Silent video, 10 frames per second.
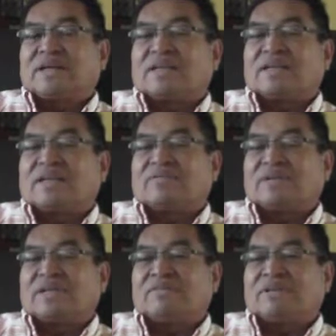And then
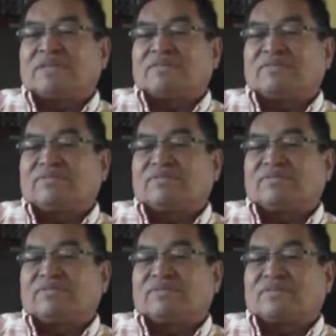when he would
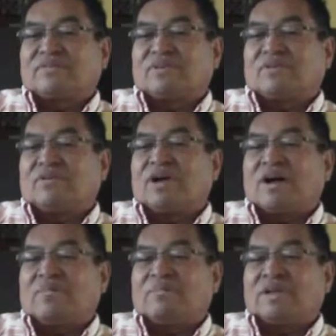go
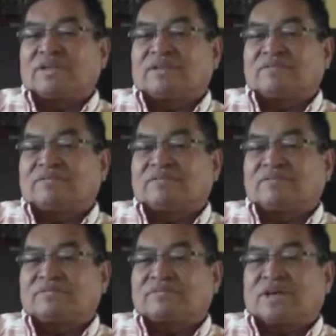help and
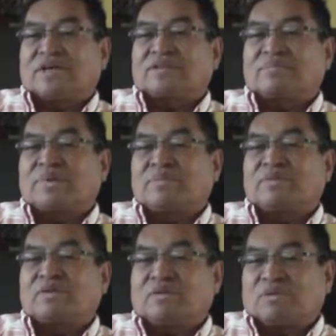doctor
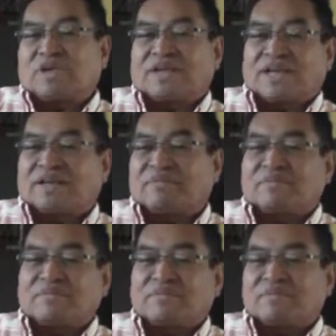people, he would kind of
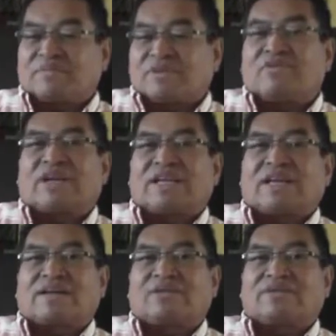grunt
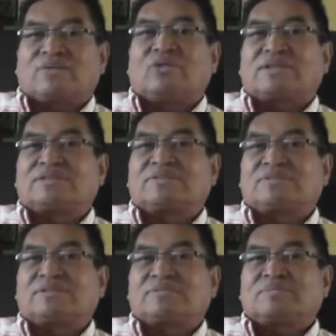like a horse
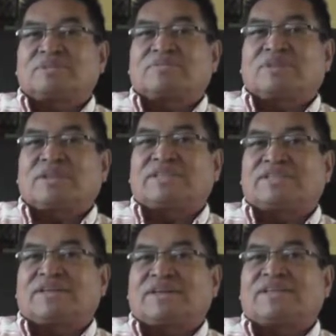before he
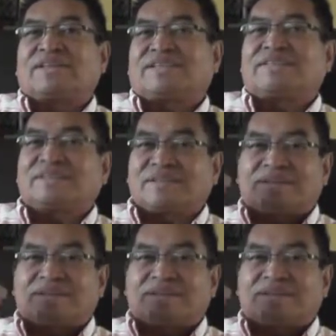started his